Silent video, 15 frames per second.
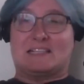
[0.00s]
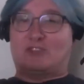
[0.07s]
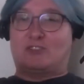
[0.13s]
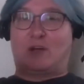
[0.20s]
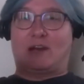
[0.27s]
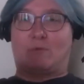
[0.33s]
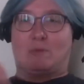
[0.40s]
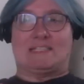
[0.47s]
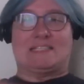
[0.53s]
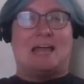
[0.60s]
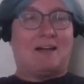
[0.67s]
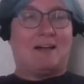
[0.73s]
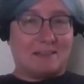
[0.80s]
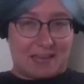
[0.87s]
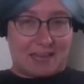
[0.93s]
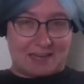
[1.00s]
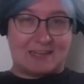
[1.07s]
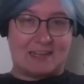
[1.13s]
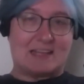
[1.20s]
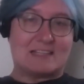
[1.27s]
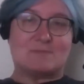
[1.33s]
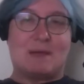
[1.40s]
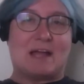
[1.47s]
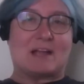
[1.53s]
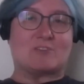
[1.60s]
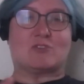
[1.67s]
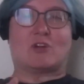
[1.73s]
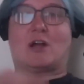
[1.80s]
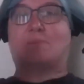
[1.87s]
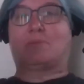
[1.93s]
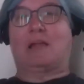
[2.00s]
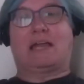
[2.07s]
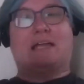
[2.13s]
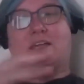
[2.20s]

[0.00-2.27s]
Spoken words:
and try to retaliate against Backdrop? Like,